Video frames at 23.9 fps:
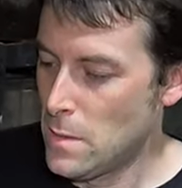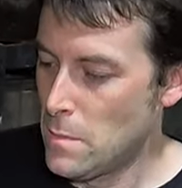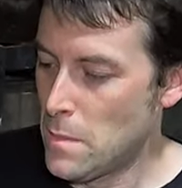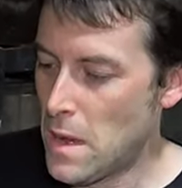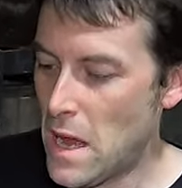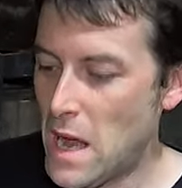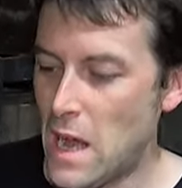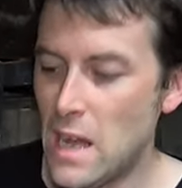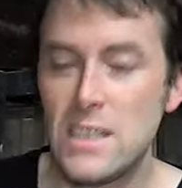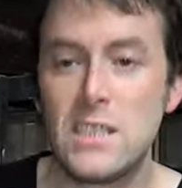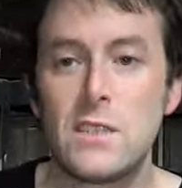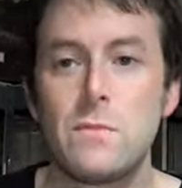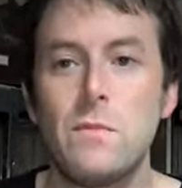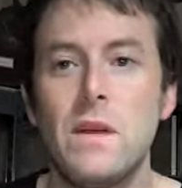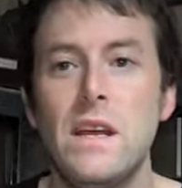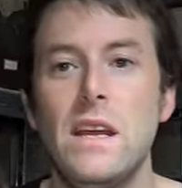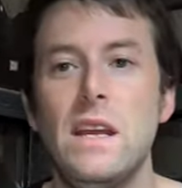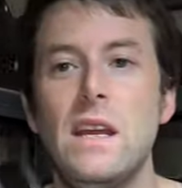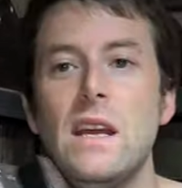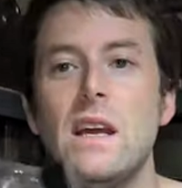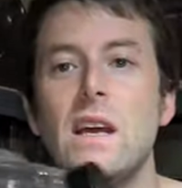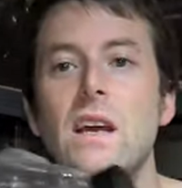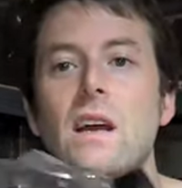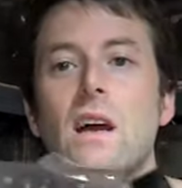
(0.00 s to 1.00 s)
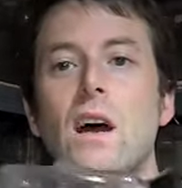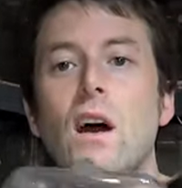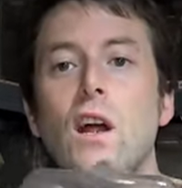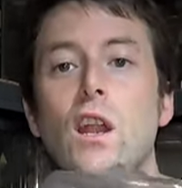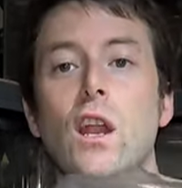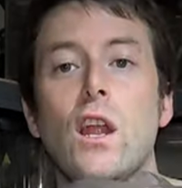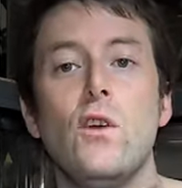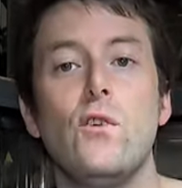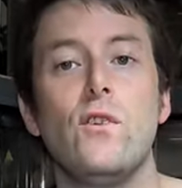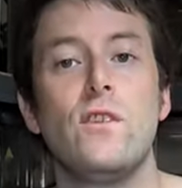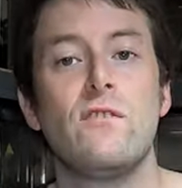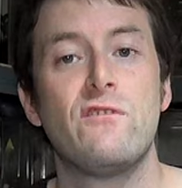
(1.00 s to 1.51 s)
passed me a
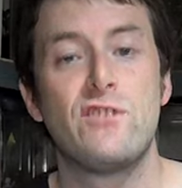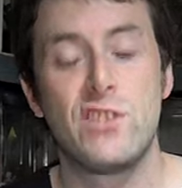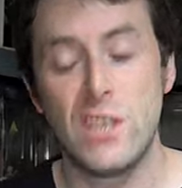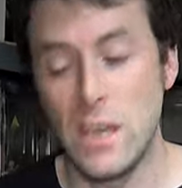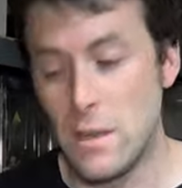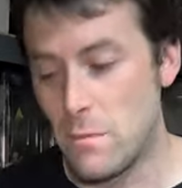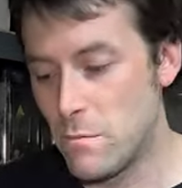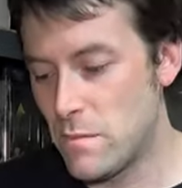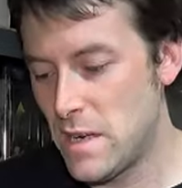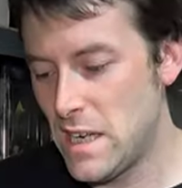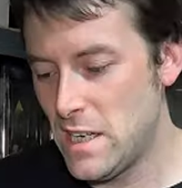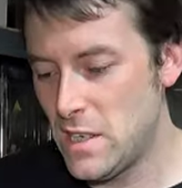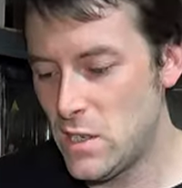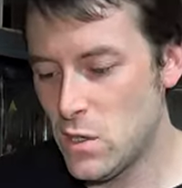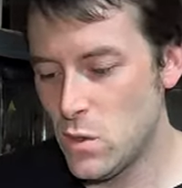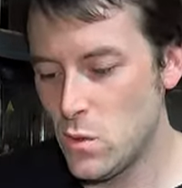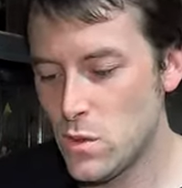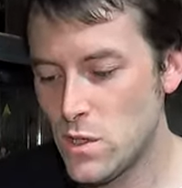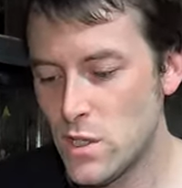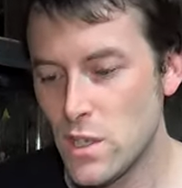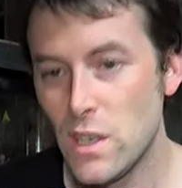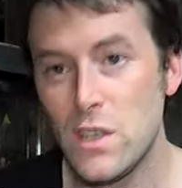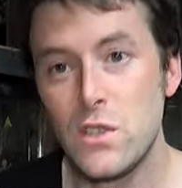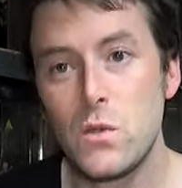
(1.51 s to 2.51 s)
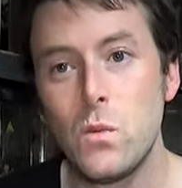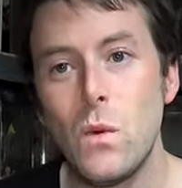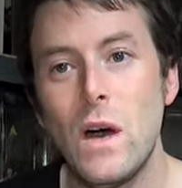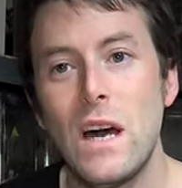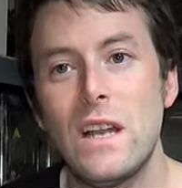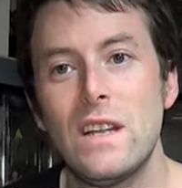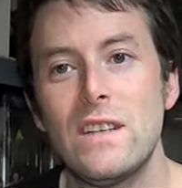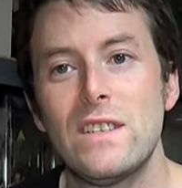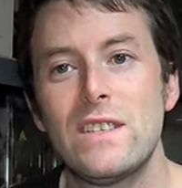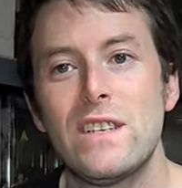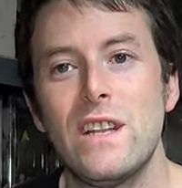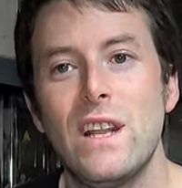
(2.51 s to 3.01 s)
load of sun beetles as
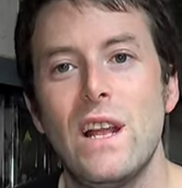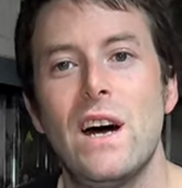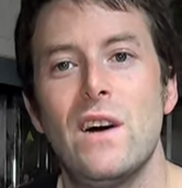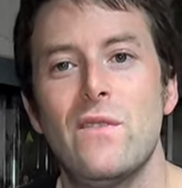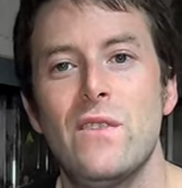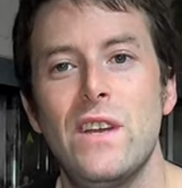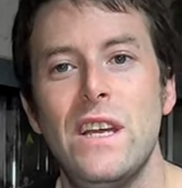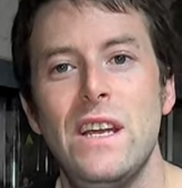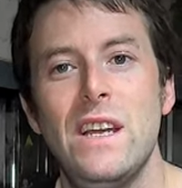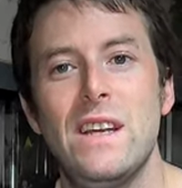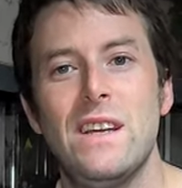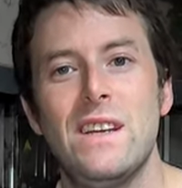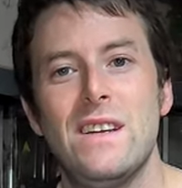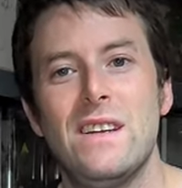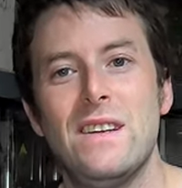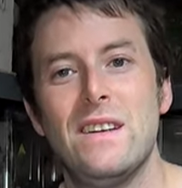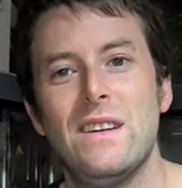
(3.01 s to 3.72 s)
well as larvae?